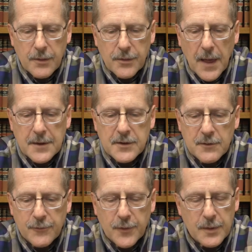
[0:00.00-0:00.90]
Thank
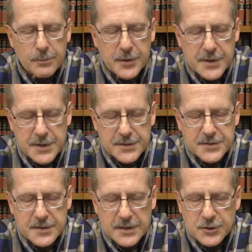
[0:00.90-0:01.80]
you for the
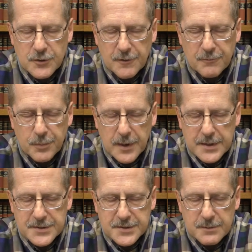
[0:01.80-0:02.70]
peace that you have
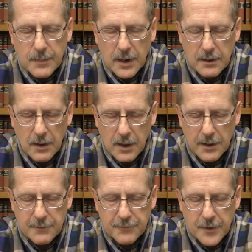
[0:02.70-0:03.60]
placed in my
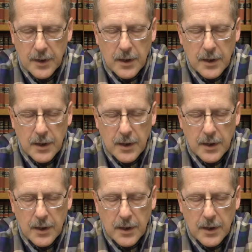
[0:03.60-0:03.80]
life,